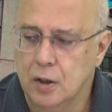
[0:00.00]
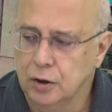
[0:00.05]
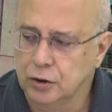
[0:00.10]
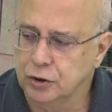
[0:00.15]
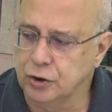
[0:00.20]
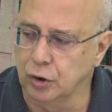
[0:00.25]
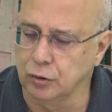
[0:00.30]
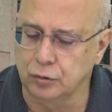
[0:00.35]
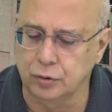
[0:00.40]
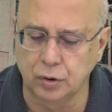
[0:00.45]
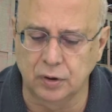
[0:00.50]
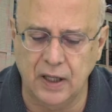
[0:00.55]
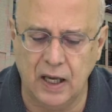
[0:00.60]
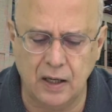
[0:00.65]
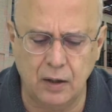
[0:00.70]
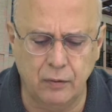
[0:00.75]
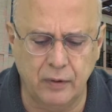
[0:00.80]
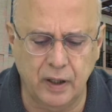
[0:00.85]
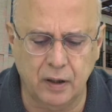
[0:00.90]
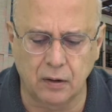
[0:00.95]
So
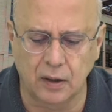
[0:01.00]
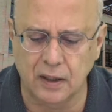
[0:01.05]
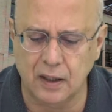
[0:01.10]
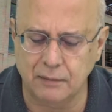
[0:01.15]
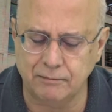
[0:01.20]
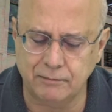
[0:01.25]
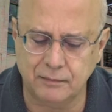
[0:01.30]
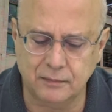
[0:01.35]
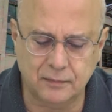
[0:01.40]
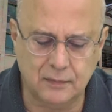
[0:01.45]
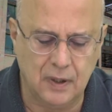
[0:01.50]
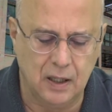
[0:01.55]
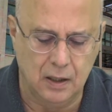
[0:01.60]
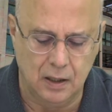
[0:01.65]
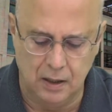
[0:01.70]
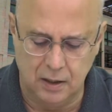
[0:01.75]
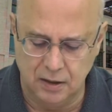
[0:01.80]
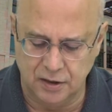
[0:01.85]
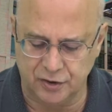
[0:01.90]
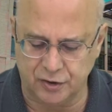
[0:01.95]
today we're going to
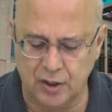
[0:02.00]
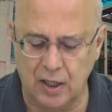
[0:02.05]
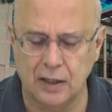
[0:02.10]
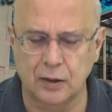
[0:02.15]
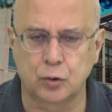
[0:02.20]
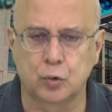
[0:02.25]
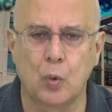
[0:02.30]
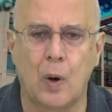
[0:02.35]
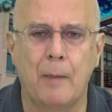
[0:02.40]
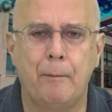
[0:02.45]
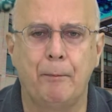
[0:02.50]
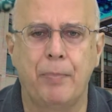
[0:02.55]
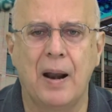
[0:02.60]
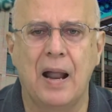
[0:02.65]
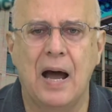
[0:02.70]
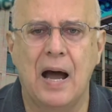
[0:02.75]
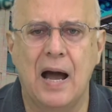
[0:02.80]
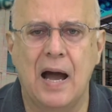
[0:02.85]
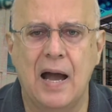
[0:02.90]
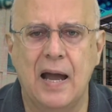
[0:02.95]
start to
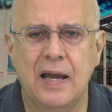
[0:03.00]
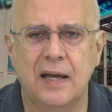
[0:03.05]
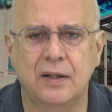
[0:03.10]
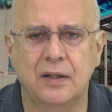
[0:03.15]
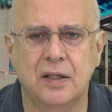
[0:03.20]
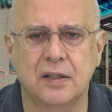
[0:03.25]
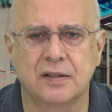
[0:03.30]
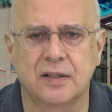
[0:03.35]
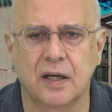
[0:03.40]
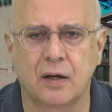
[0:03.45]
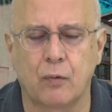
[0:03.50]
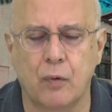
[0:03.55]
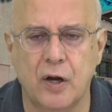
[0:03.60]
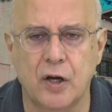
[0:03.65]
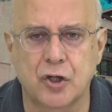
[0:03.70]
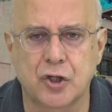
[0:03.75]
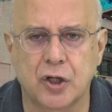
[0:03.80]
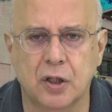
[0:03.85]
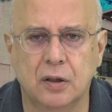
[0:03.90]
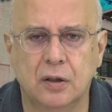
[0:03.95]
apply this
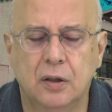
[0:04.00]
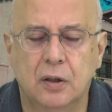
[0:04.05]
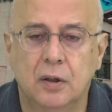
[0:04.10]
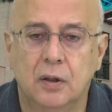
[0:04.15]
equation.